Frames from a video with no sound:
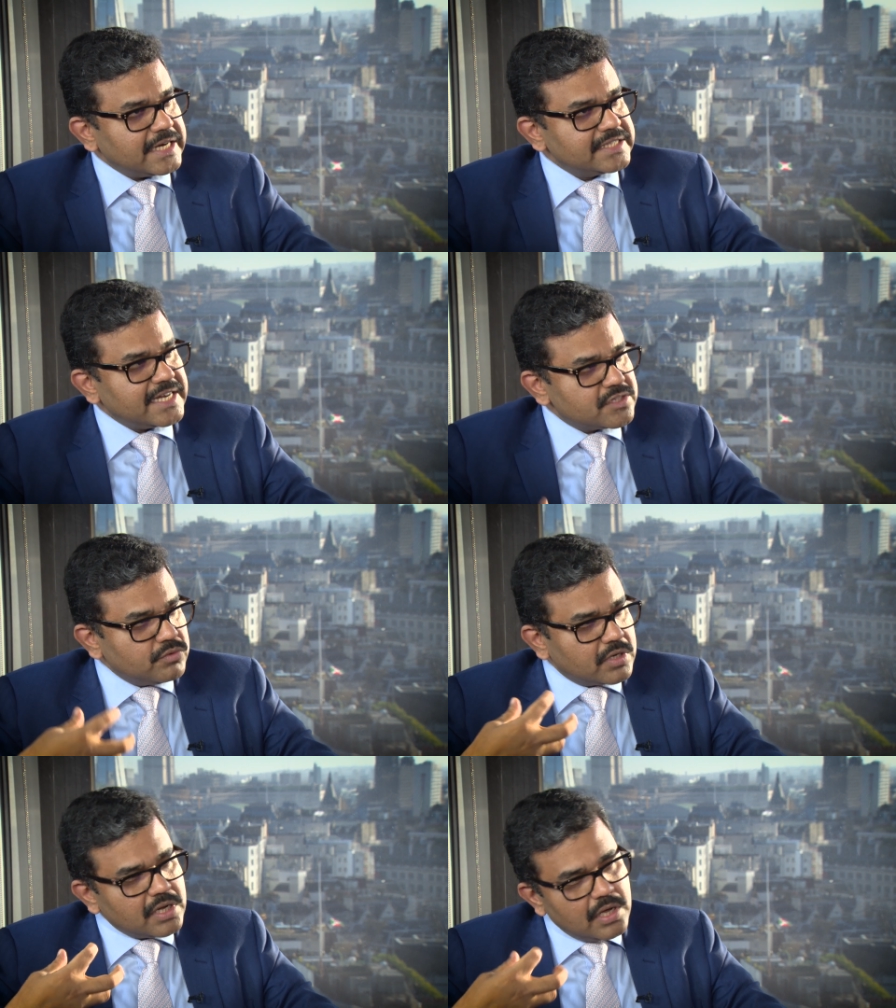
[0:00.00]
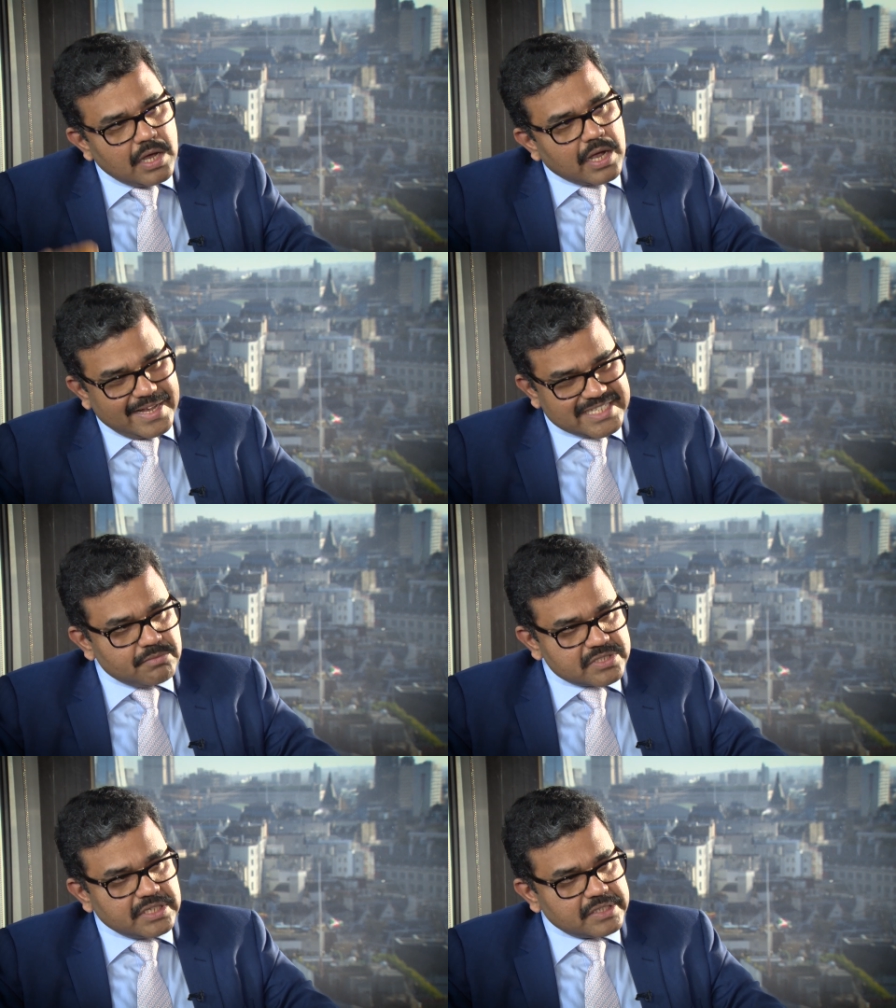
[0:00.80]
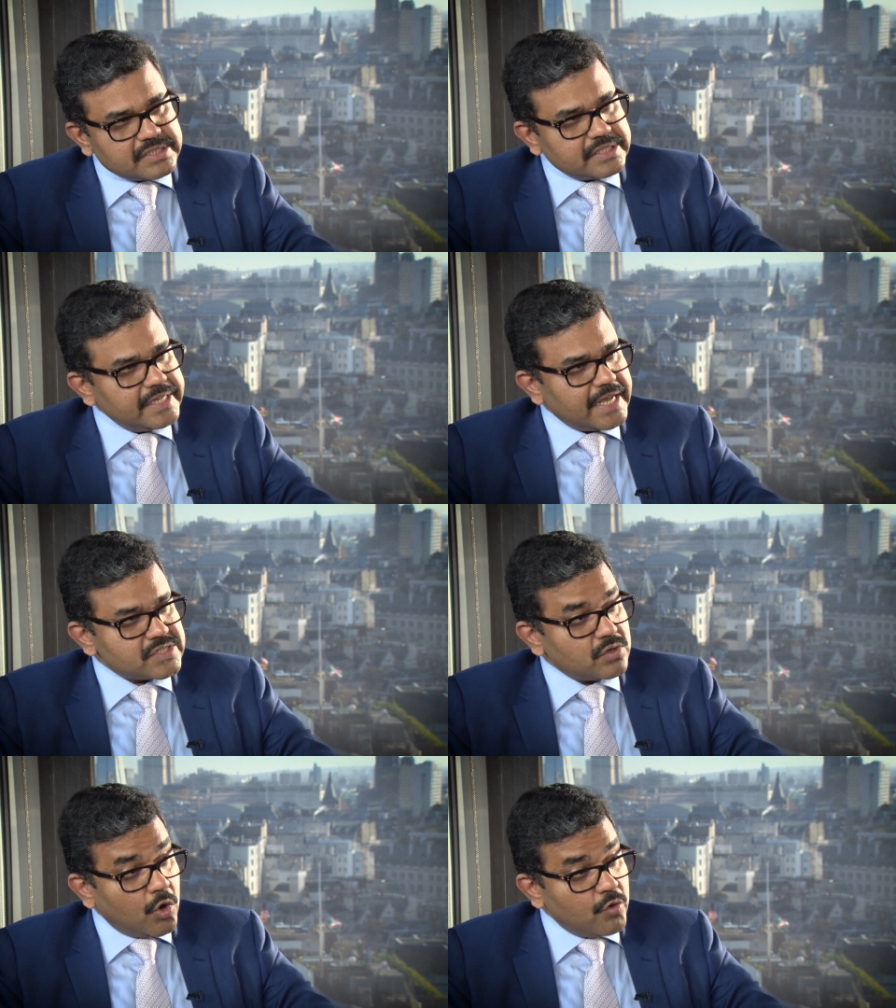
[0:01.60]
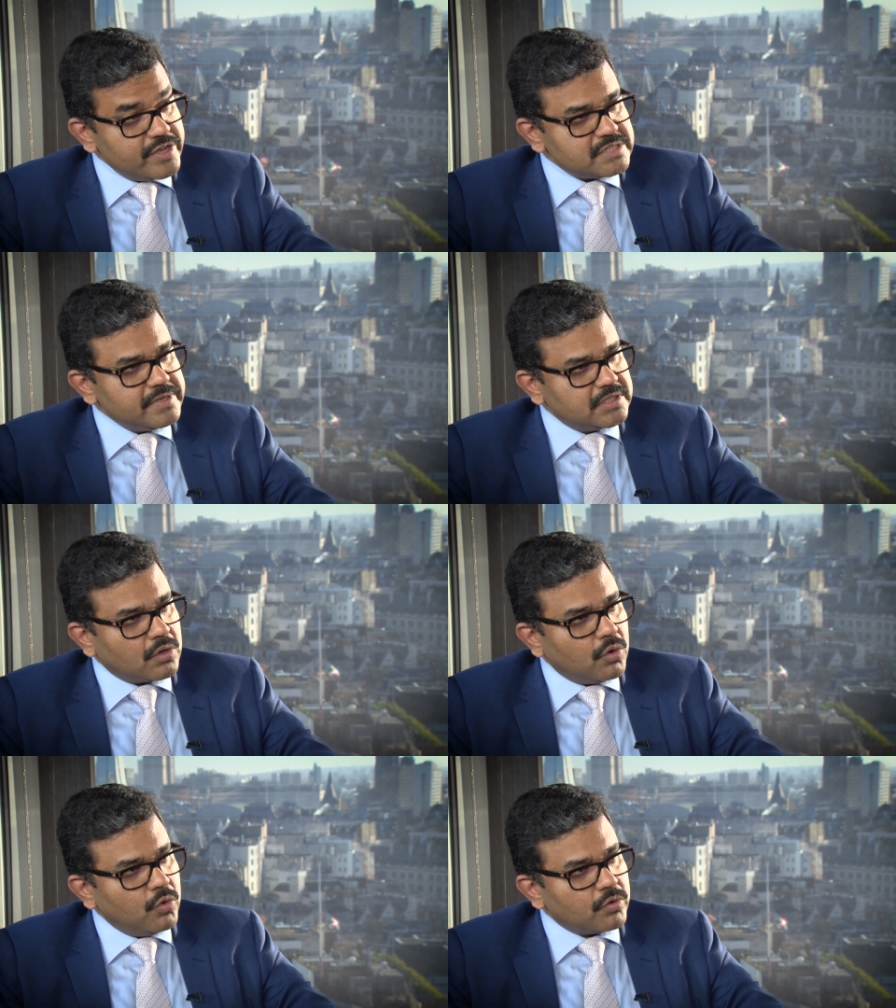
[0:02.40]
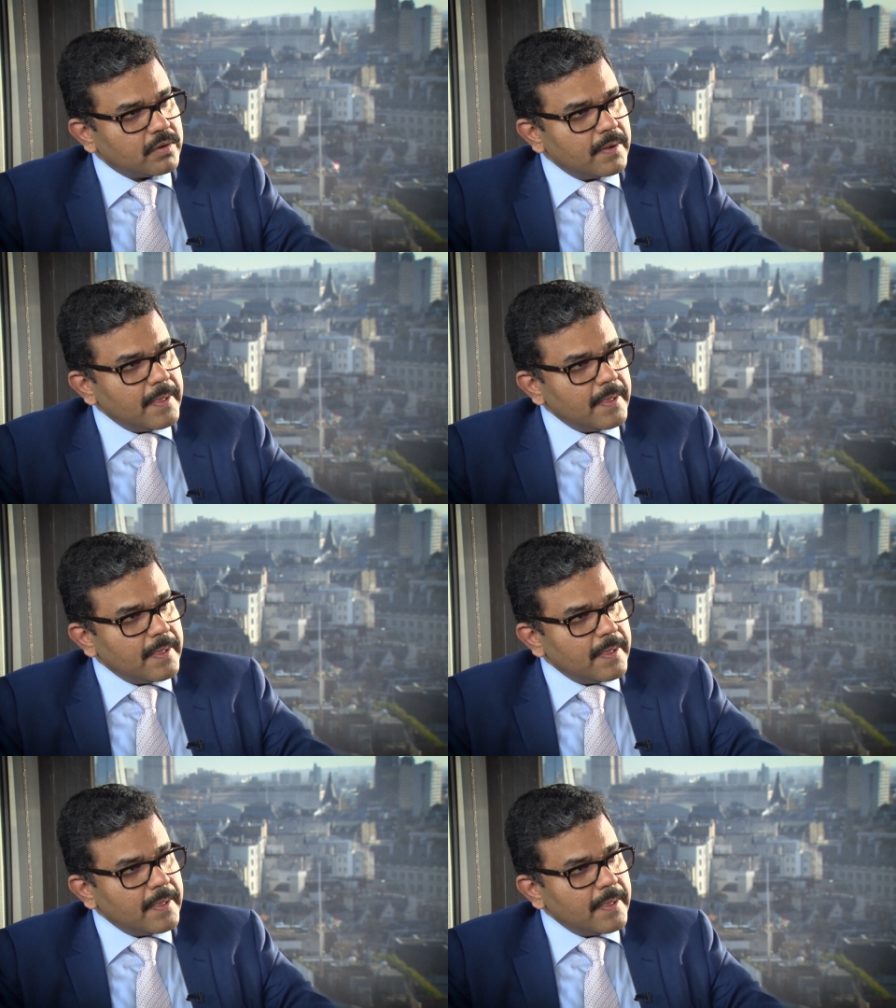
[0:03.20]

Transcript: And that's where customer centricity has always been the core